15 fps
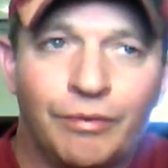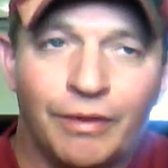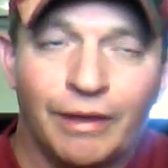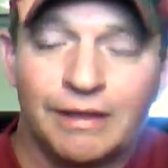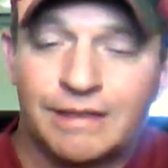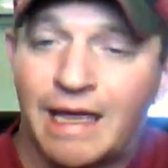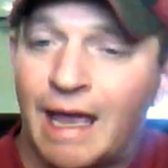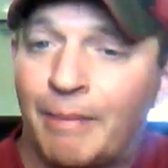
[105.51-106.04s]

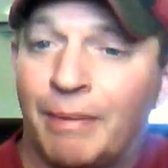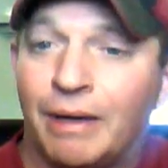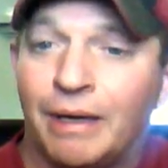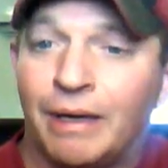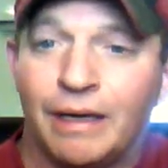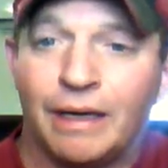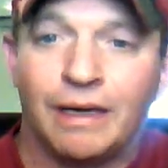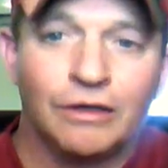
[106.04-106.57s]
things
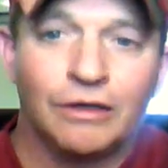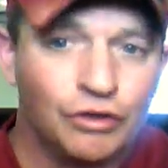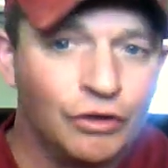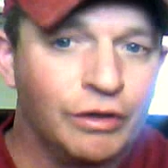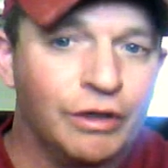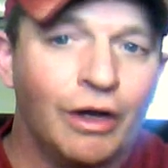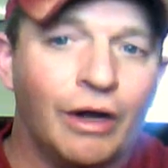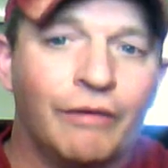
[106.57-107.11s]
happened and
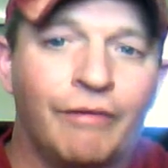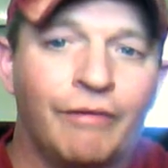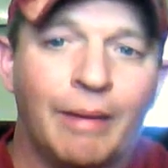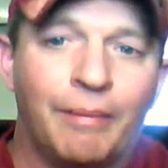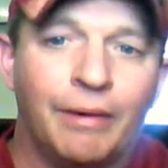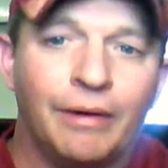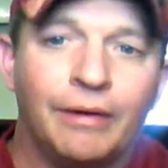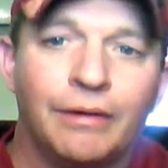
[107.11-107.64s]
should not have
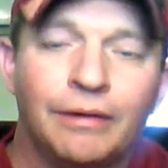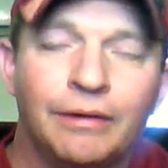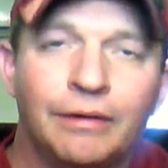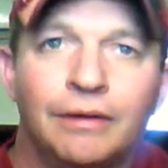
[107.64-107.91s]
happened.